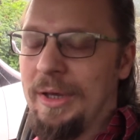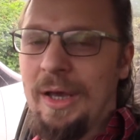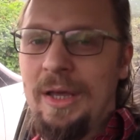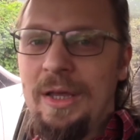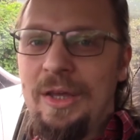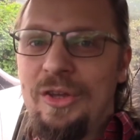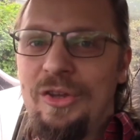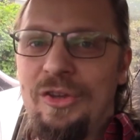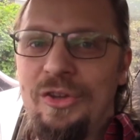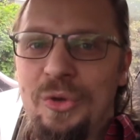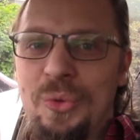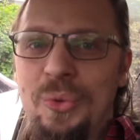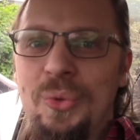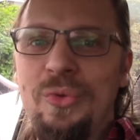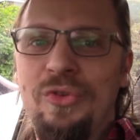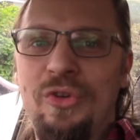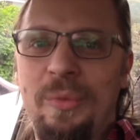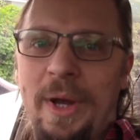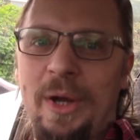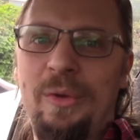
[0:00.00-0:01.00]
a
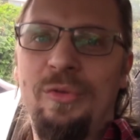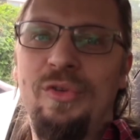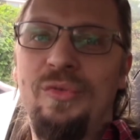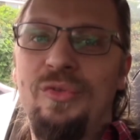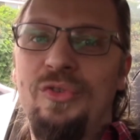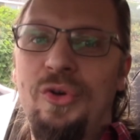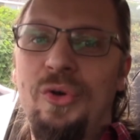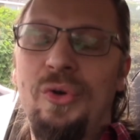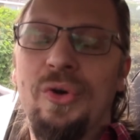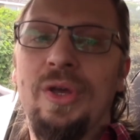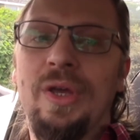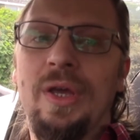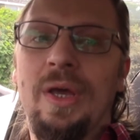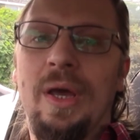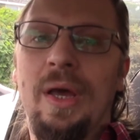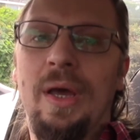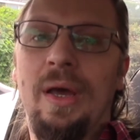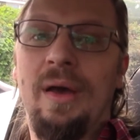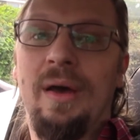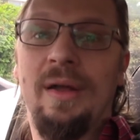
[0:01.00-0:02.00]
huge amount of joy.
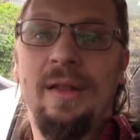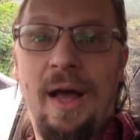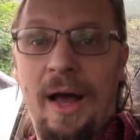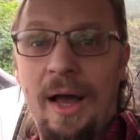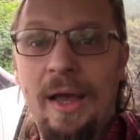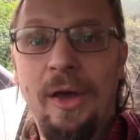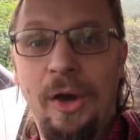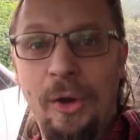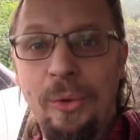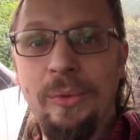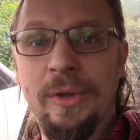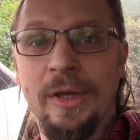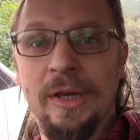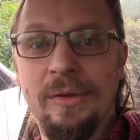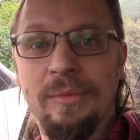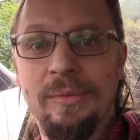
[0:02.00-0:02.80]
And I own it.